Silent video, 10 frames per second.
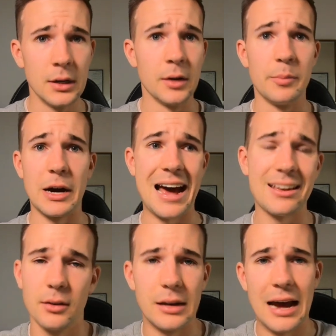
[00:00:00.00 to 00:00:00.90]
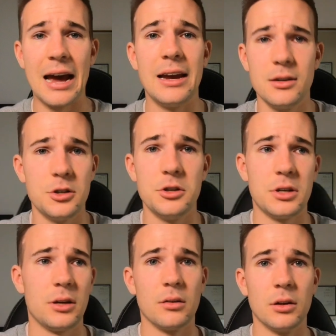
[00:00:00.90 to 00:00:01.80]
but athlete A is
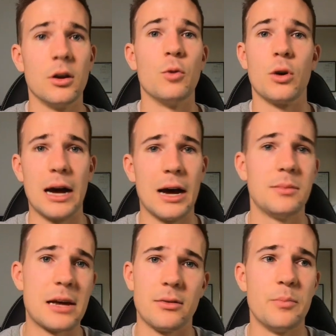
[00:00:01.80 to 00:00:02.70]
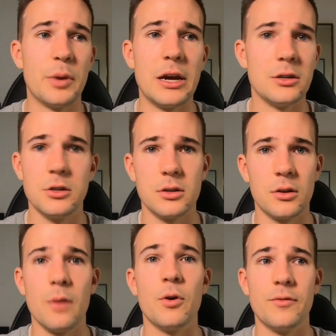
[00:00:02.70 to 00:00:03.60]
using a lot more carbs, athlete B is using a
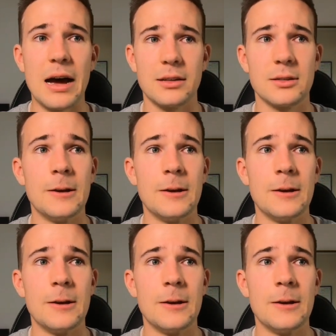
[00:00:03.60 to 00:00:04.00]
lot more fats,